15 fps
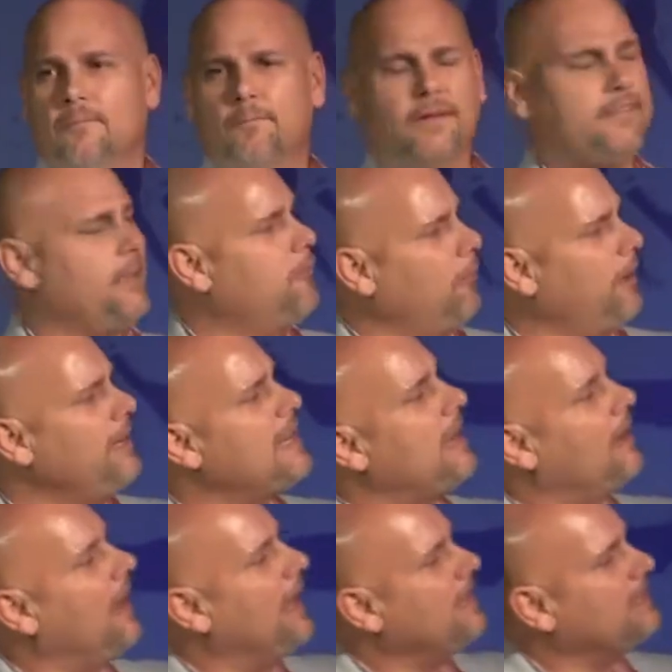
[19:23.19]
But do you read that
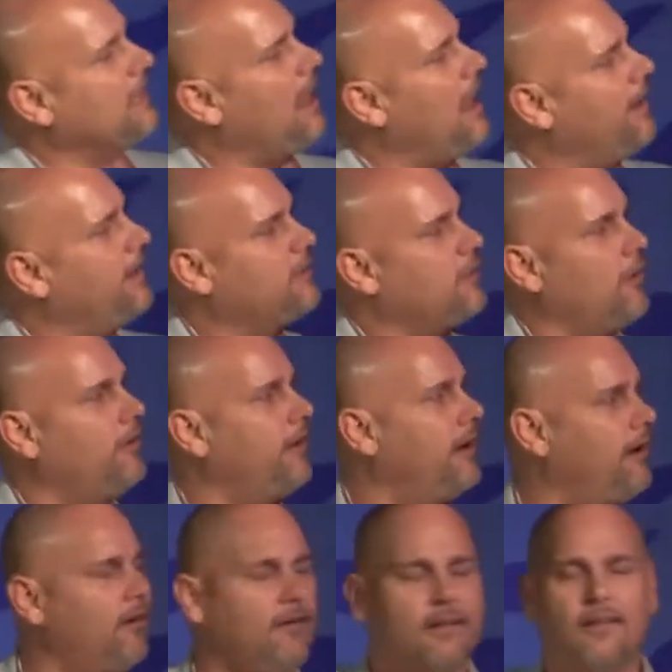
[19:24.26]
last line that's on
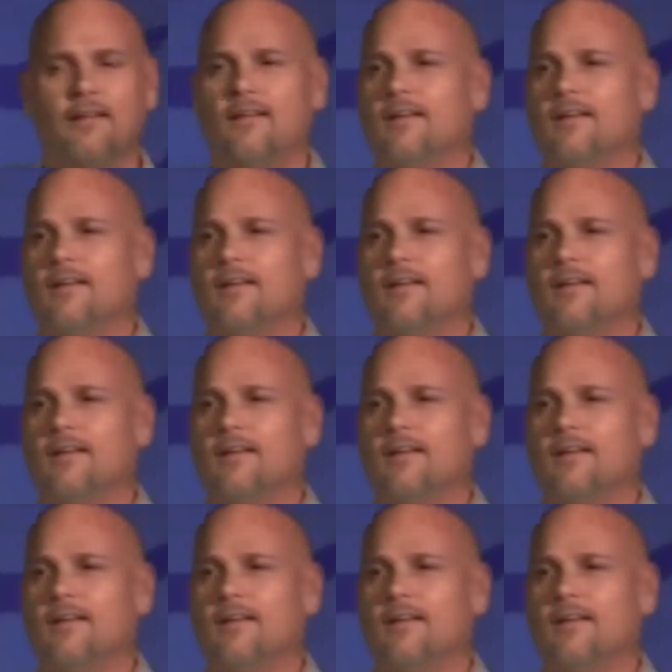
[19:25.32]
there?